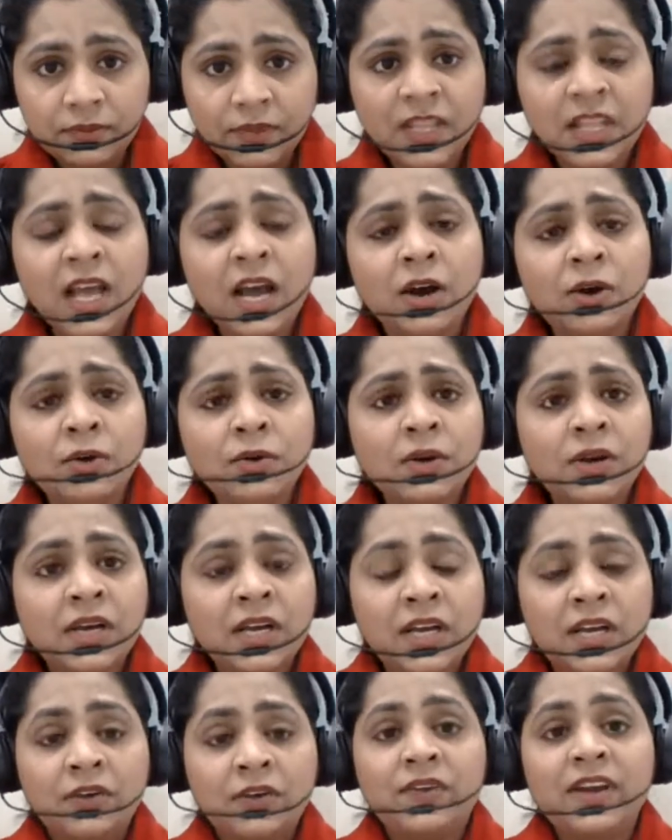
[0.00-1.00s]
Now,
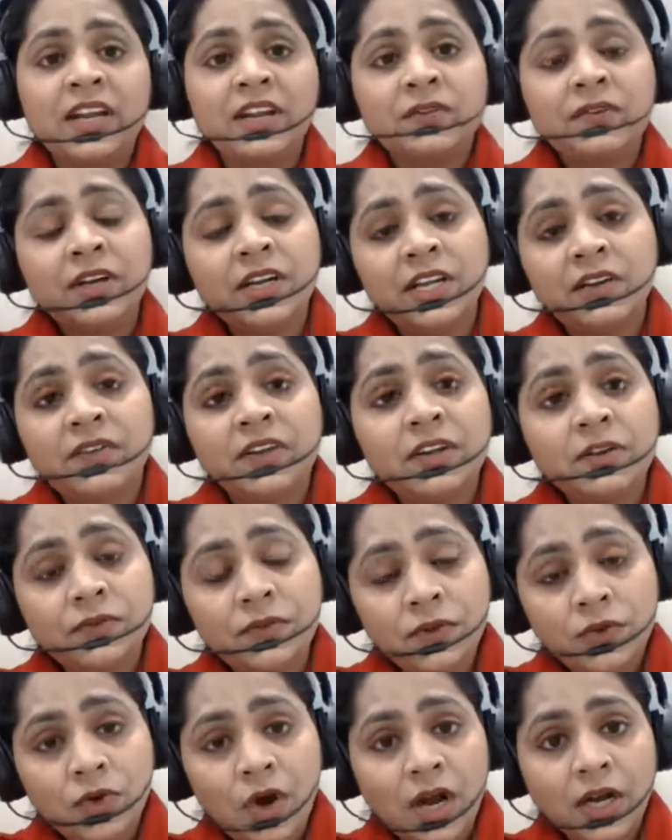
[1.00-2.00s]
whenever, even if
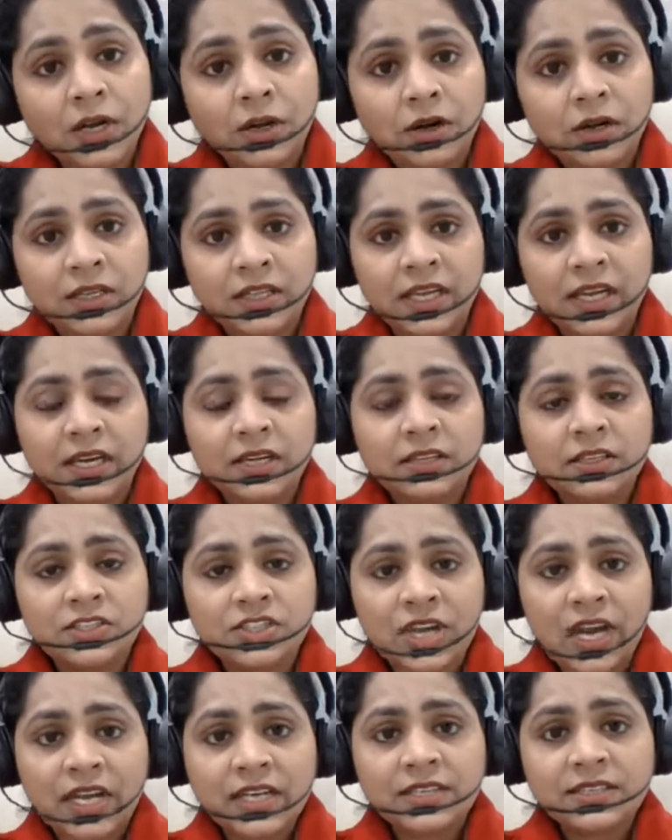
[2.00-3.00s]
you are not there, the
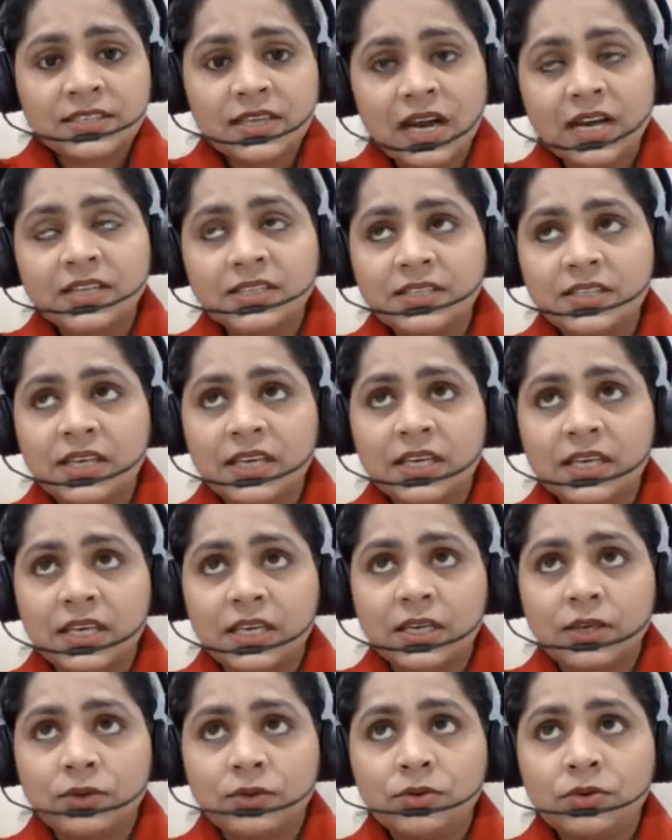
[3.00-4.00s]
child starts
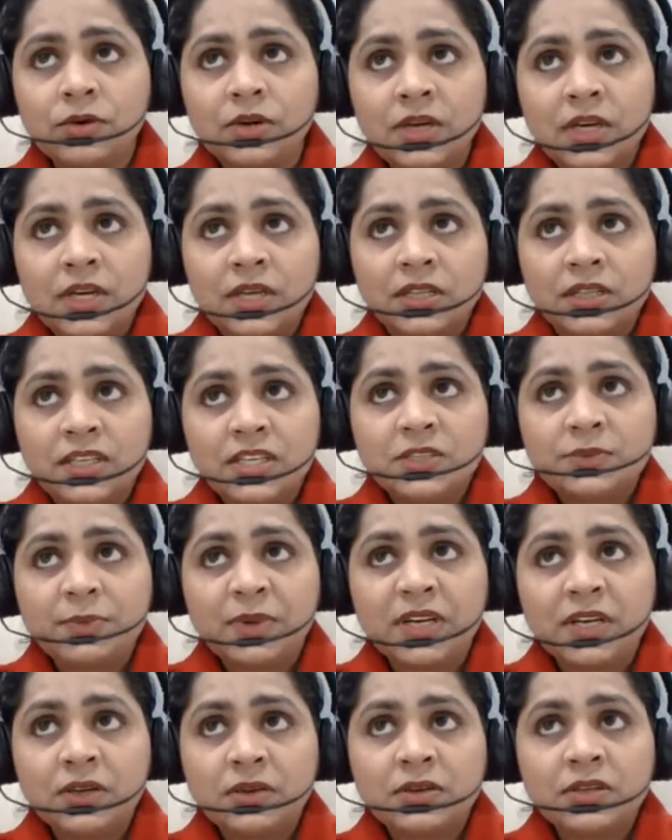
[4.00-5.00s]
thinking, this
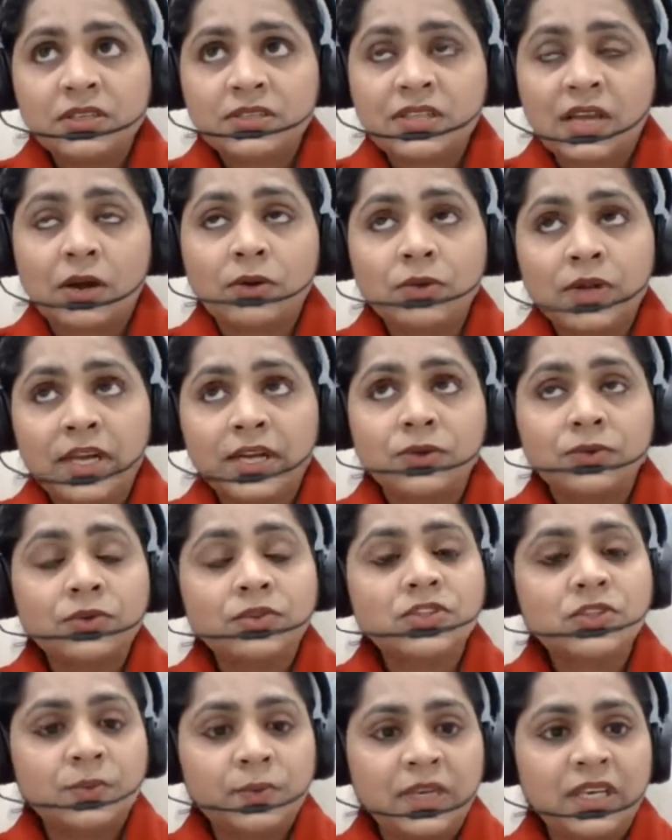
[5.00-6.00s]
particular sound I
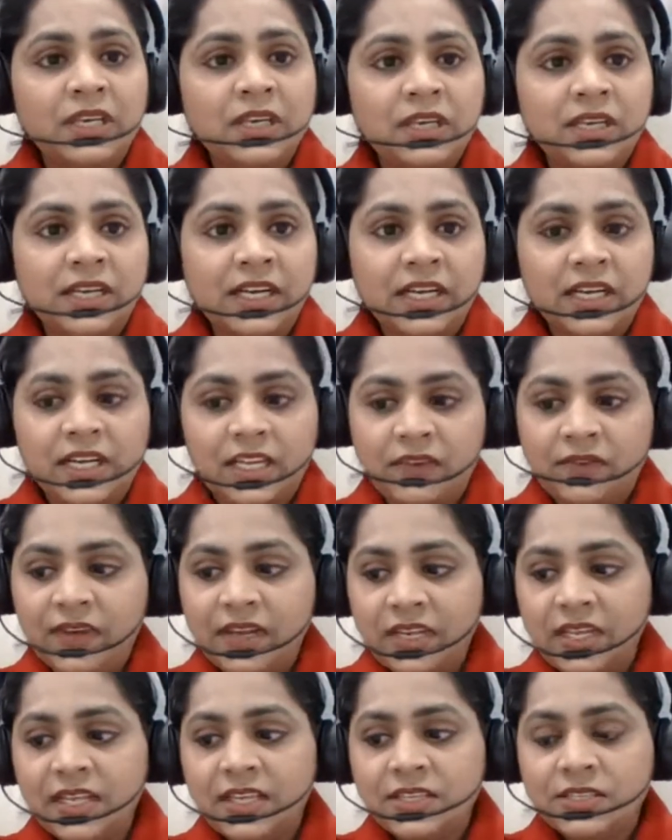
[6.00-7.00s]
don't speak correctly.
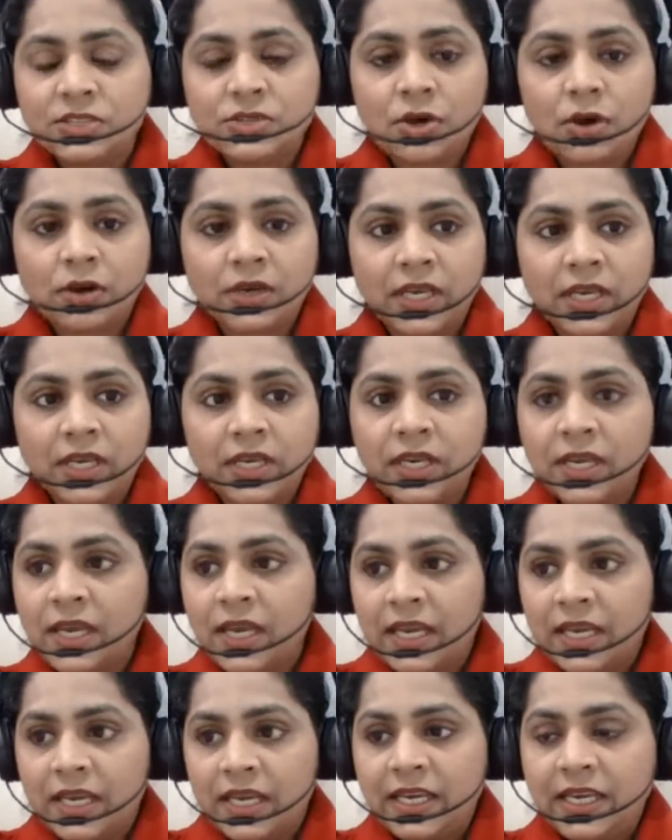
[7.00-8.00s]
When he is talking,
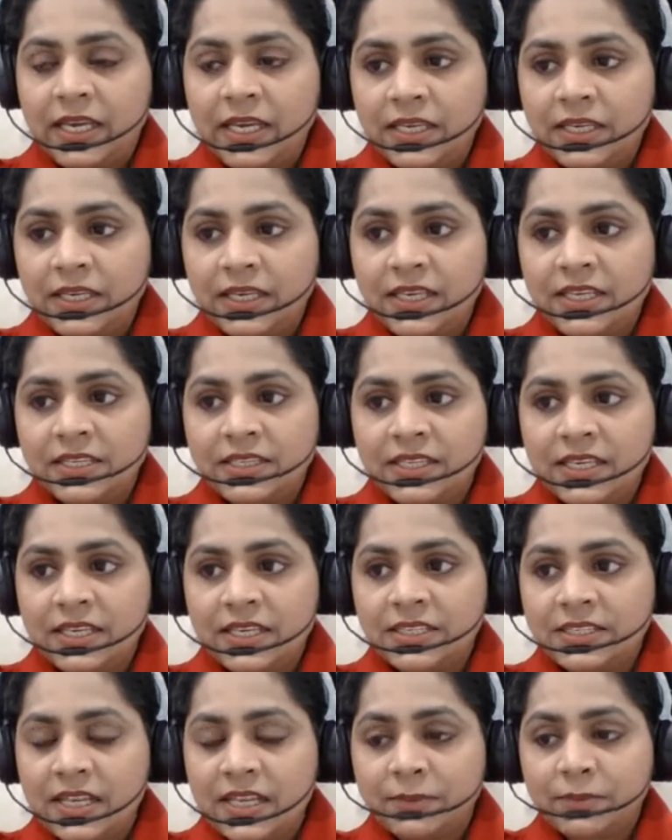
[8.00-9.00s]
he
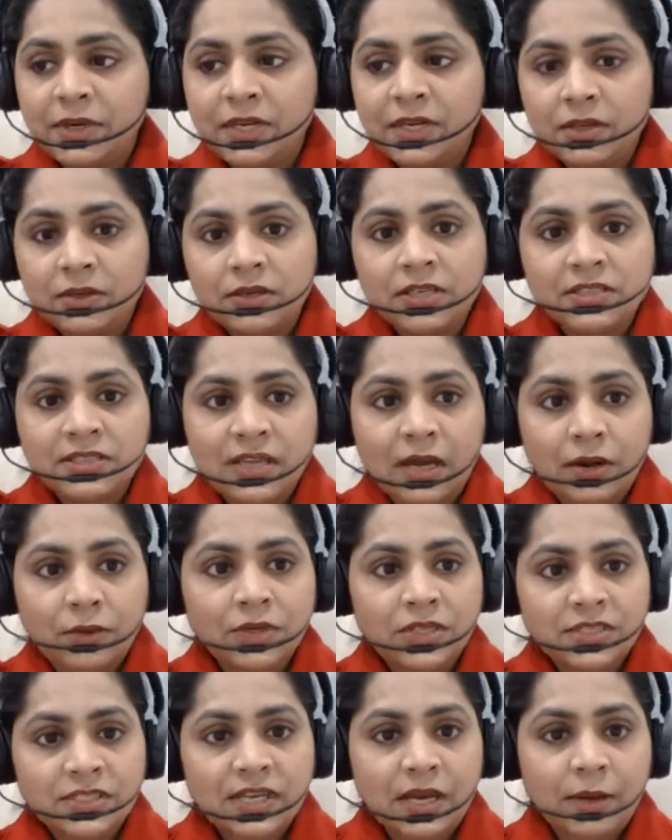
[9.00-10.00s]
sees that particular
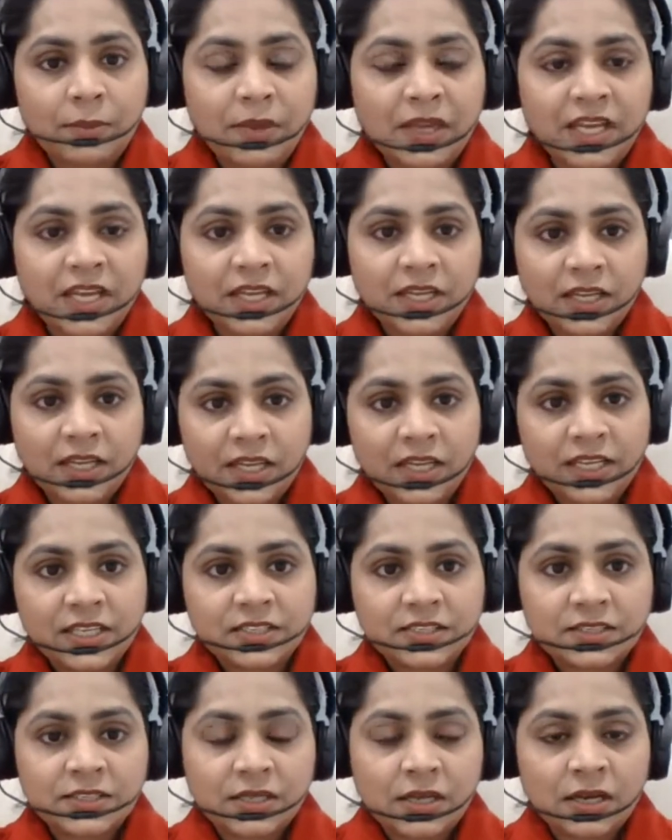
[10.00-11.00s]
sound is coming in
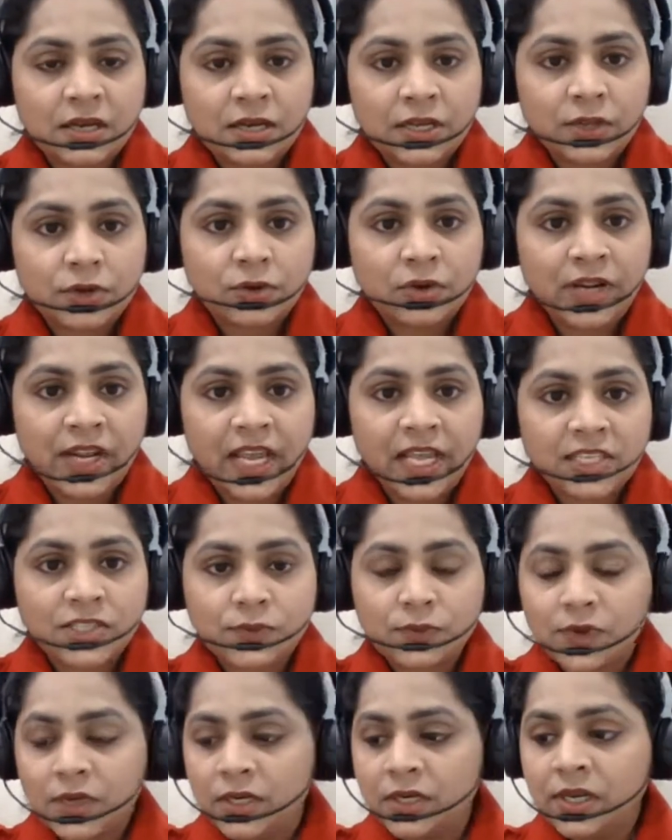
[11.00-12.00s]
his next
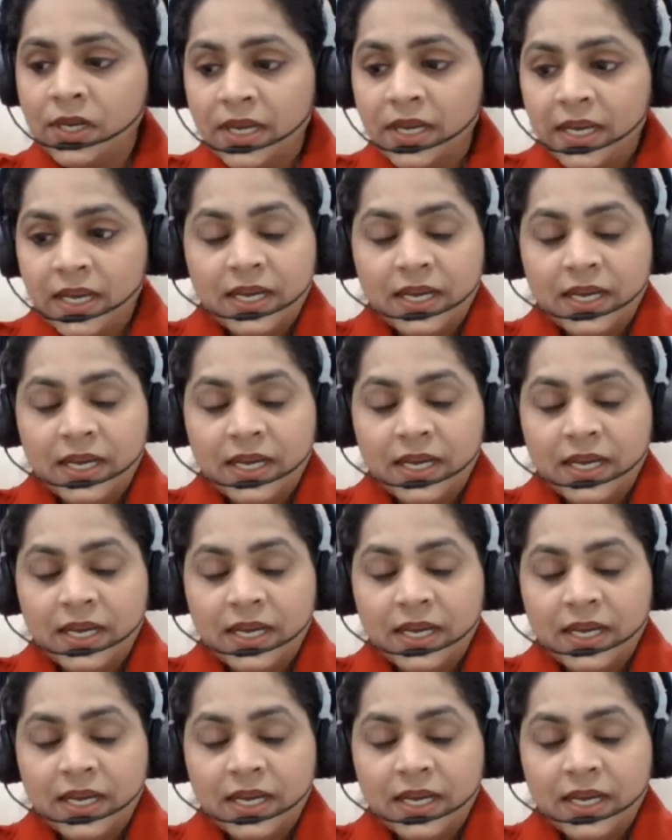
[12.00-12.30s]
word.